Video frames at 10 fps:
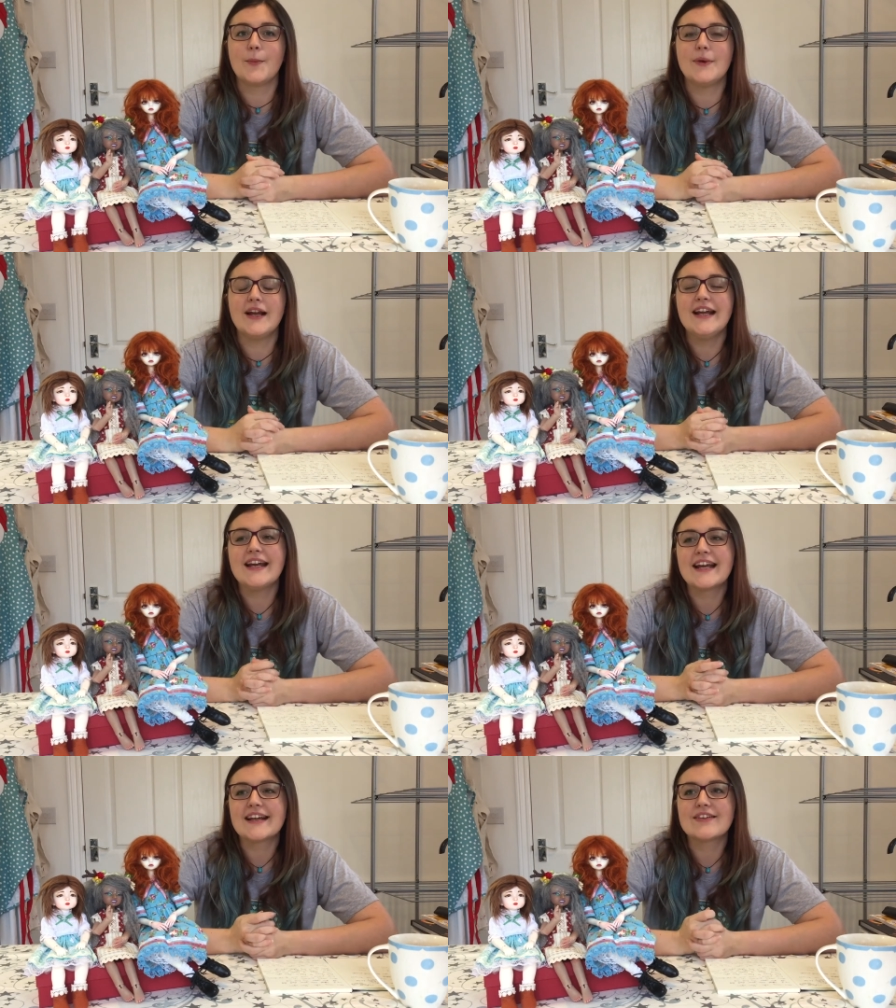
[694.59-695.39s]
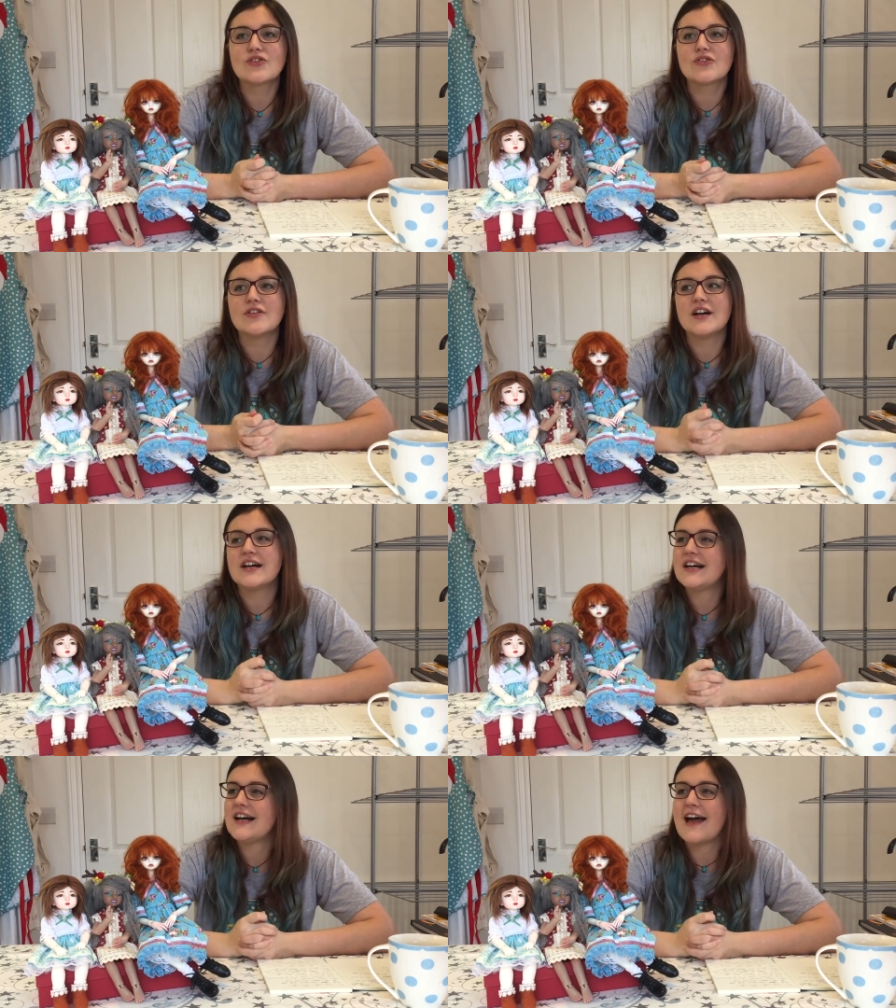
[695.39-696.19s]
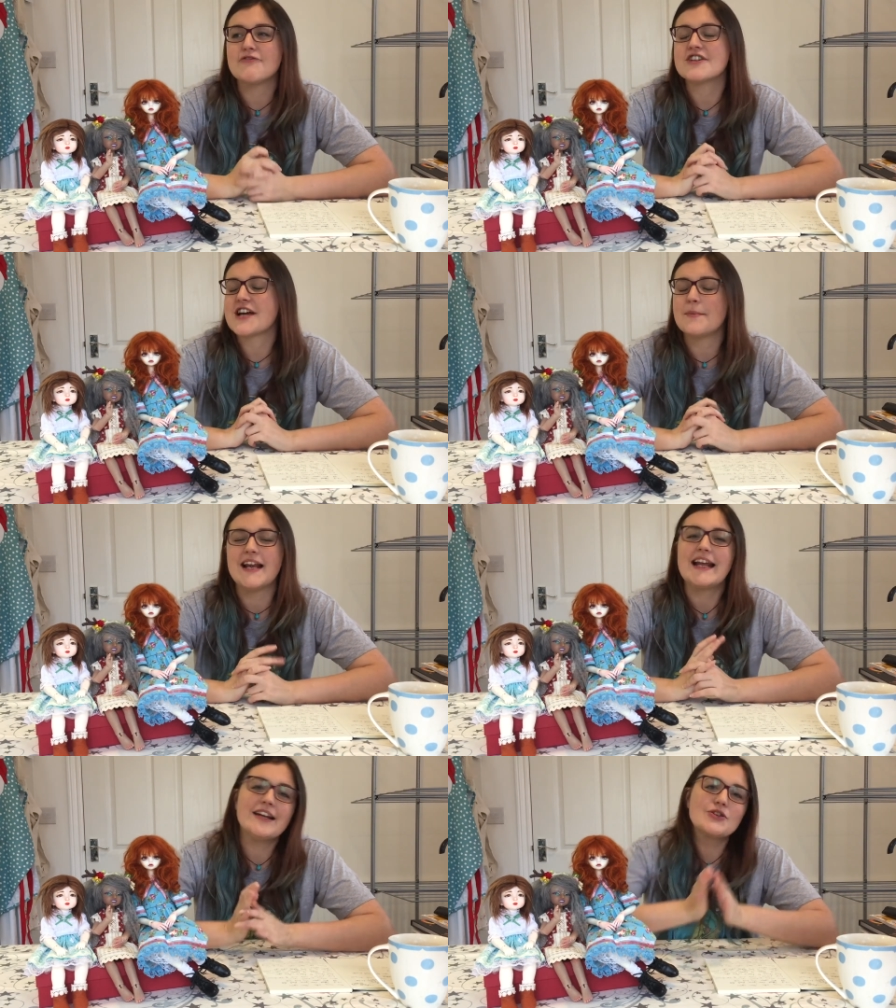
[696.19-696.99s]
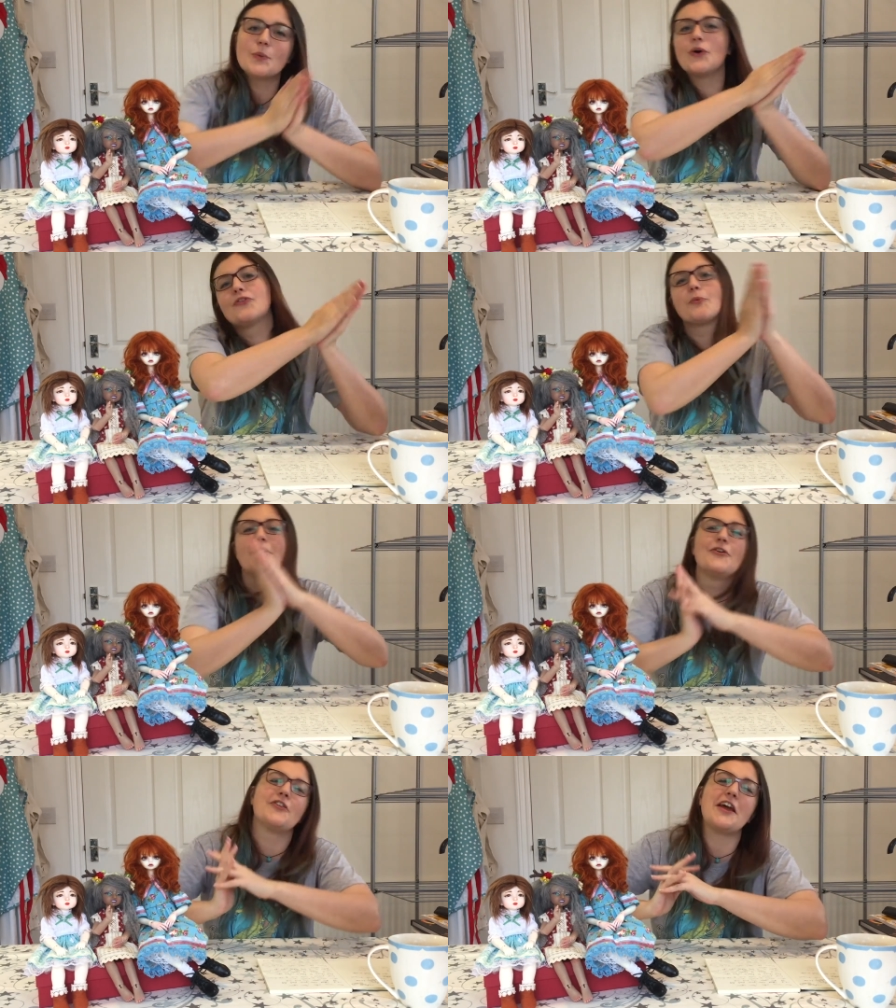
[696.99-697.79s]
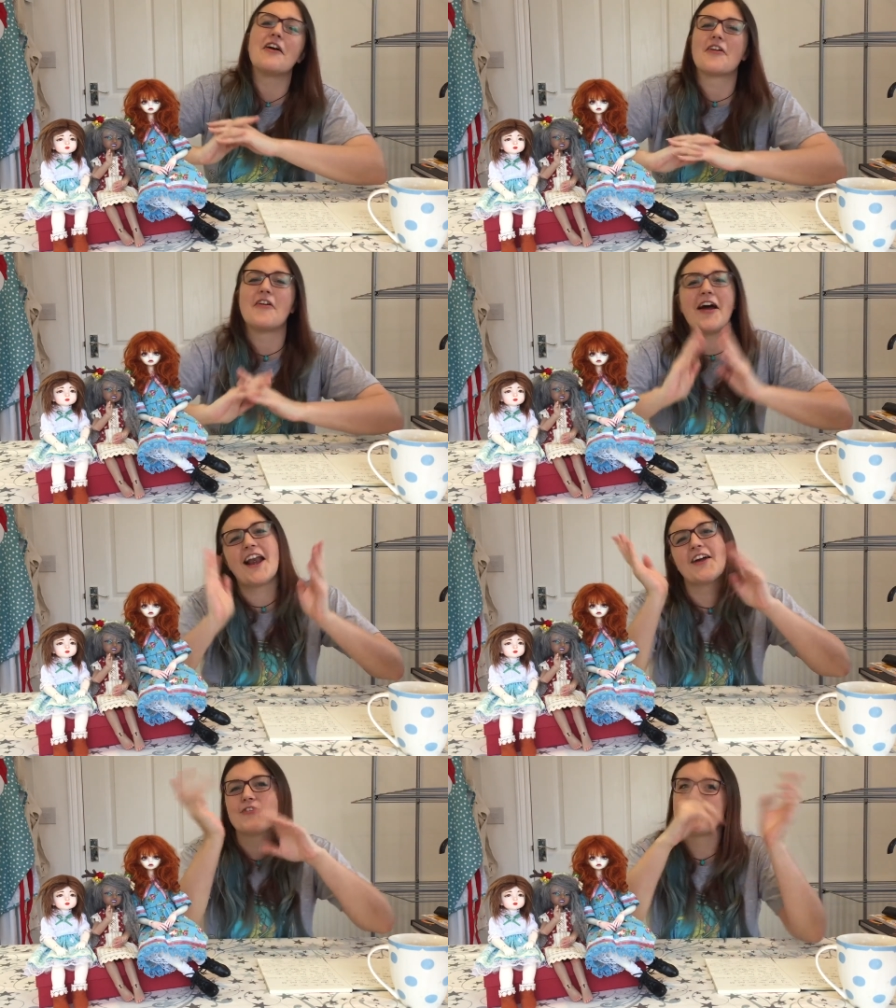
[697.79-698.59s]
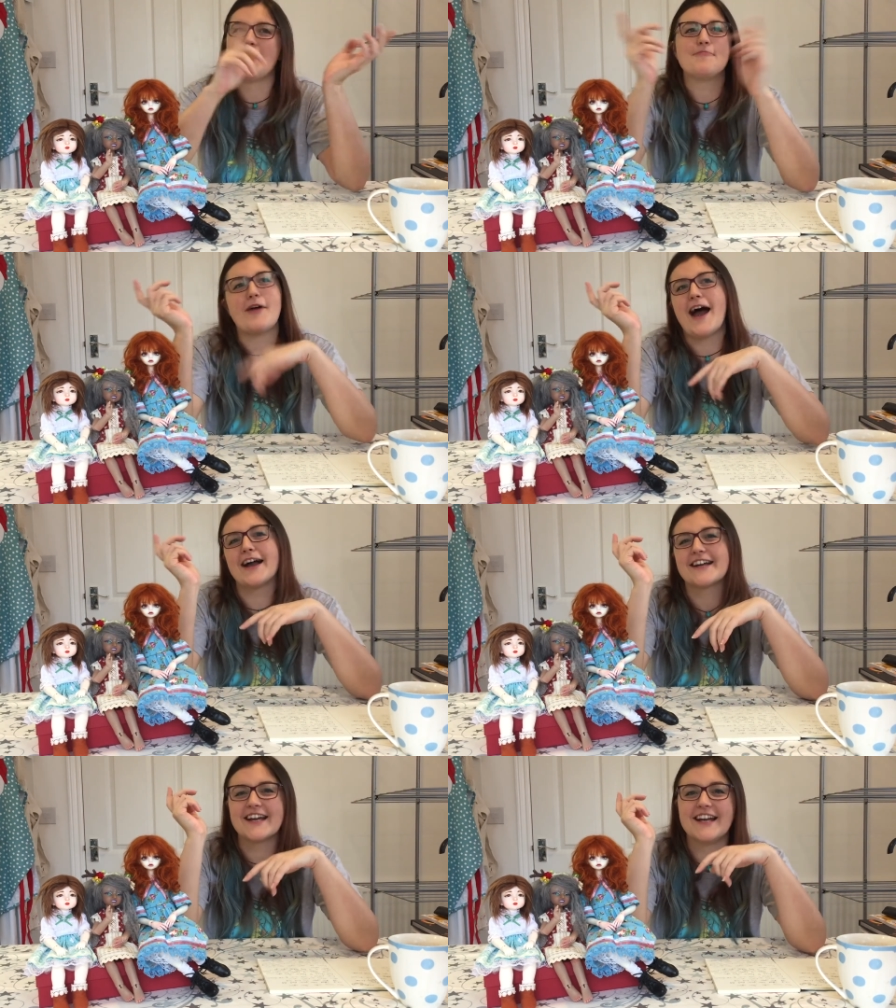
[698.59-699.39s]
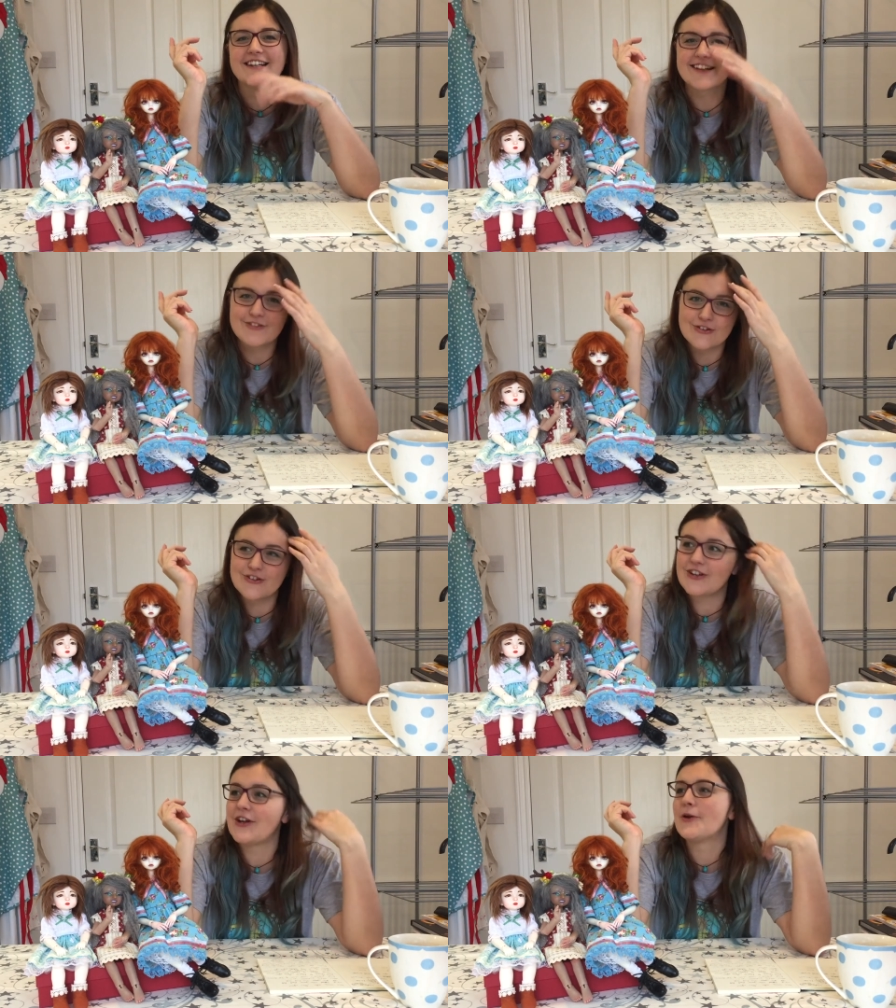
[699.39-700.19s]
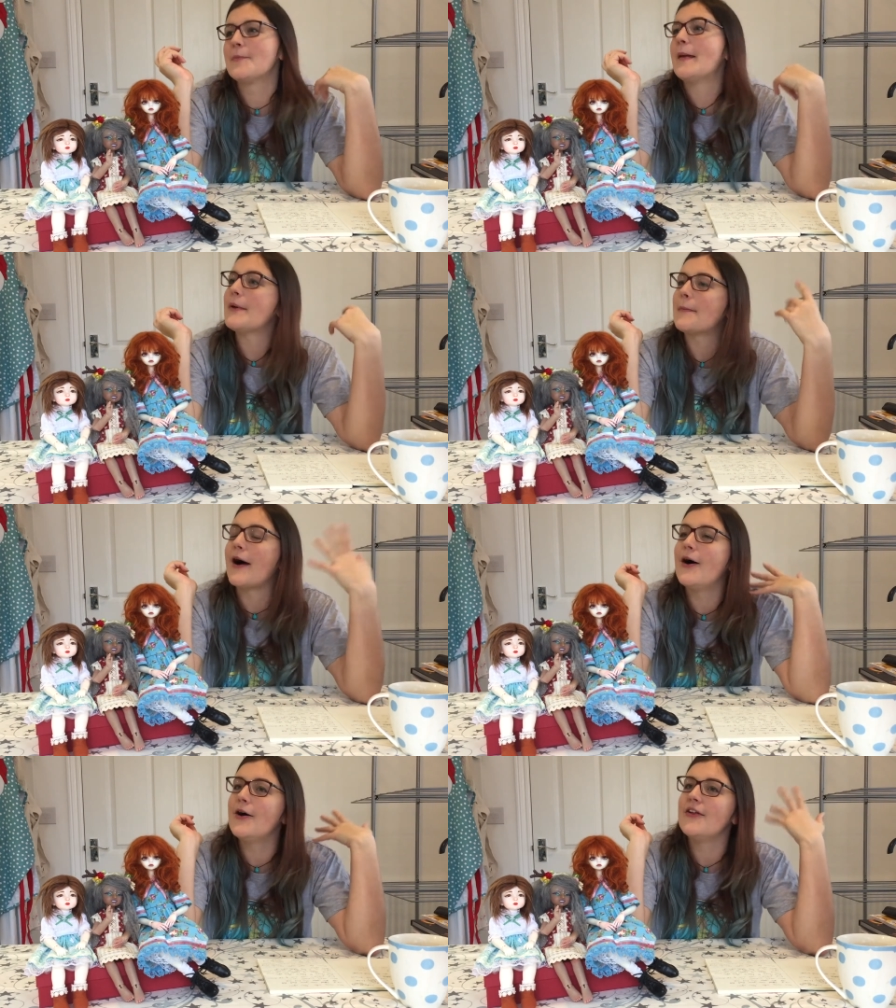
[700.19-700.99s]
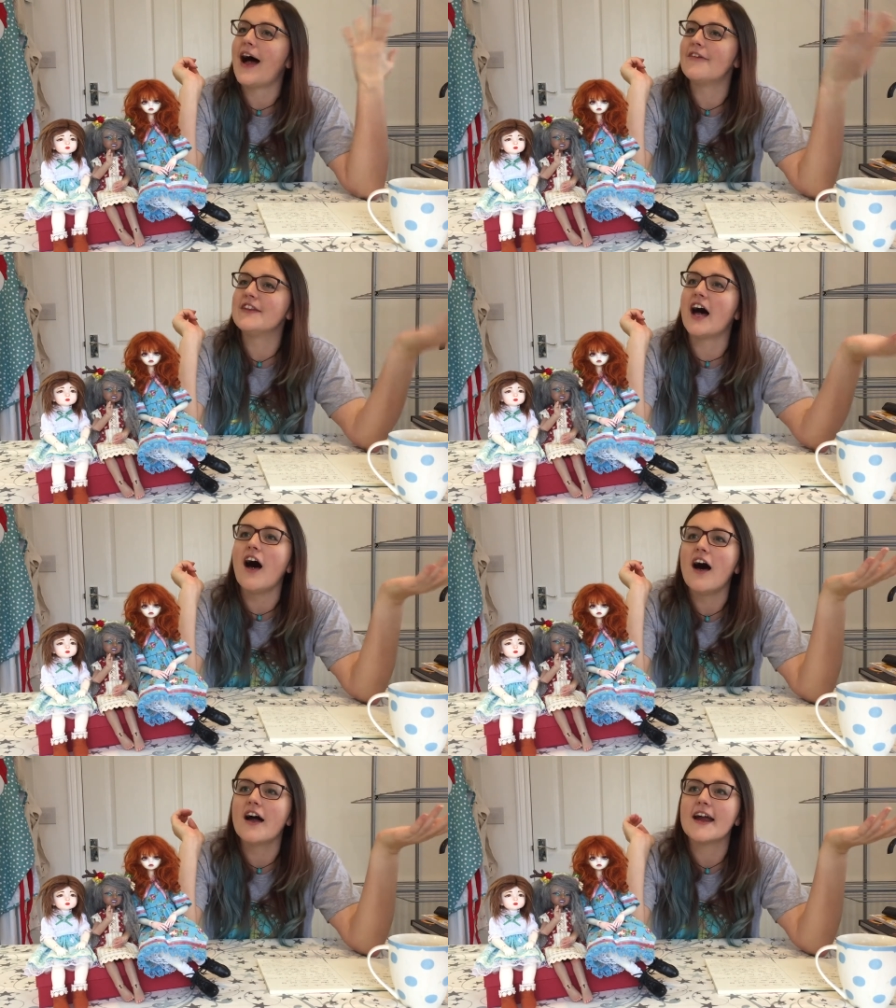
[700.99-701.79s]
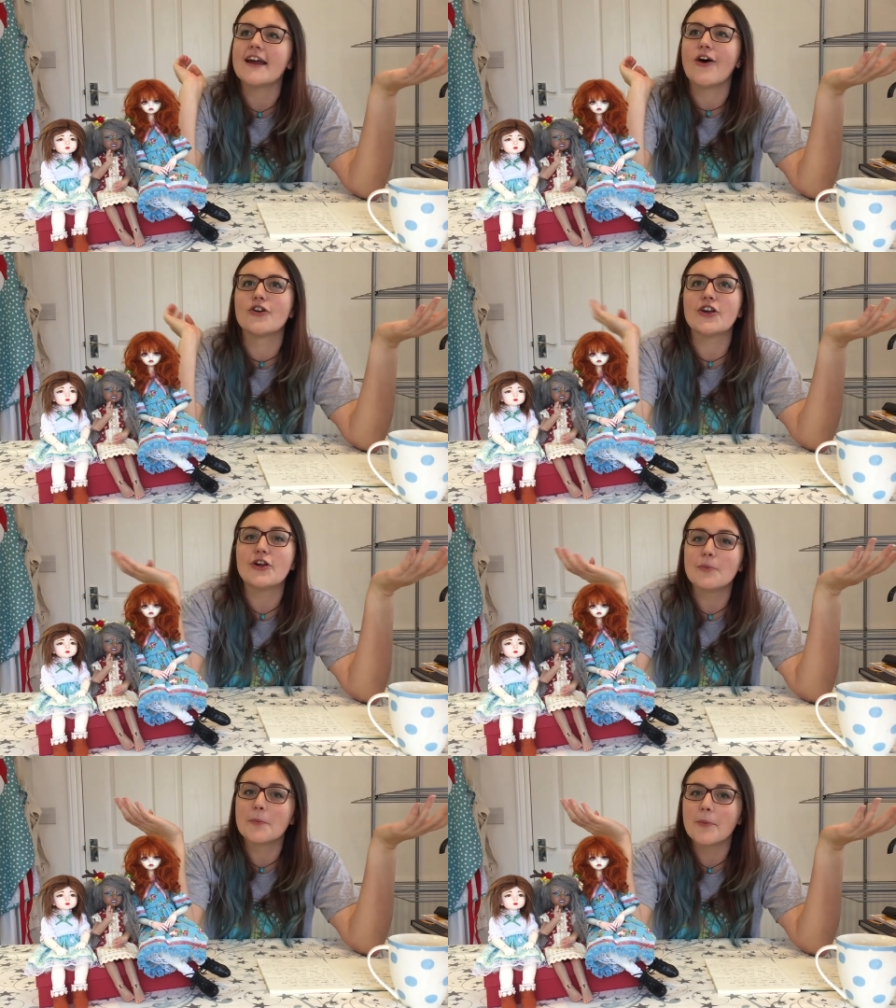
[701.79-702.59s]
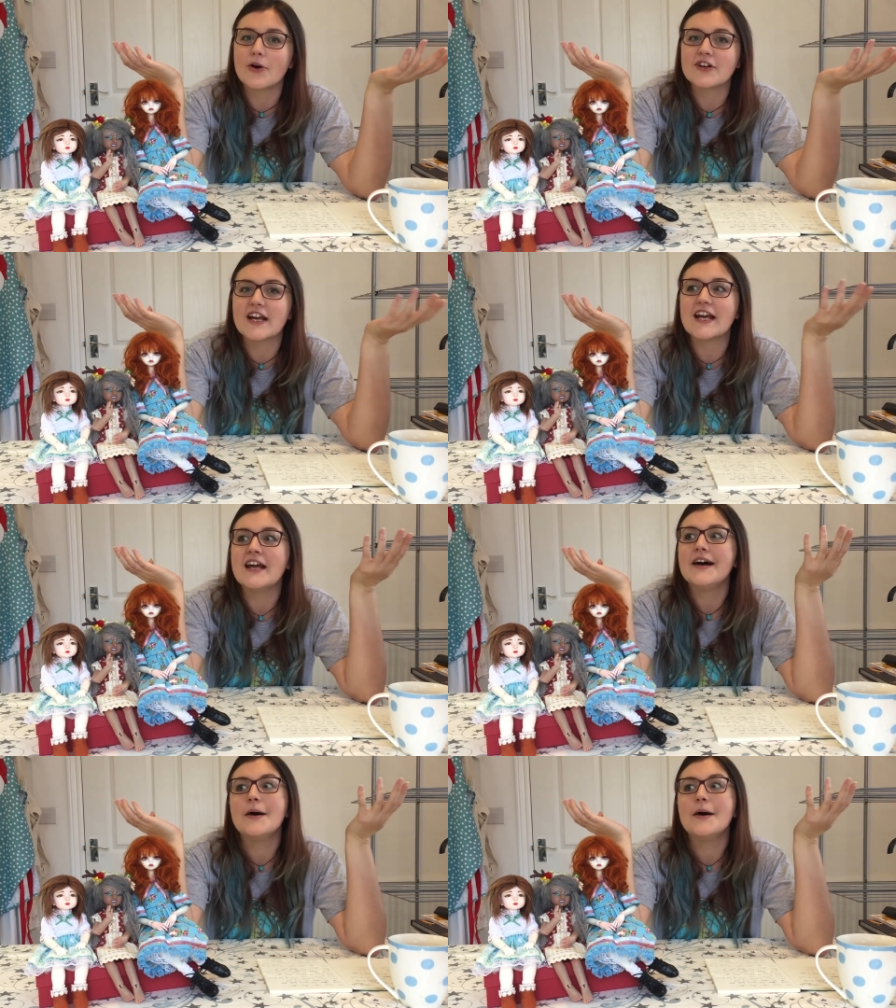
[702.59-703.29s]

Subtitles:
I'm leaning, every time I lean towards one or the other, I like flip back, and I've thought, you know, maybe about having the eye on a human body,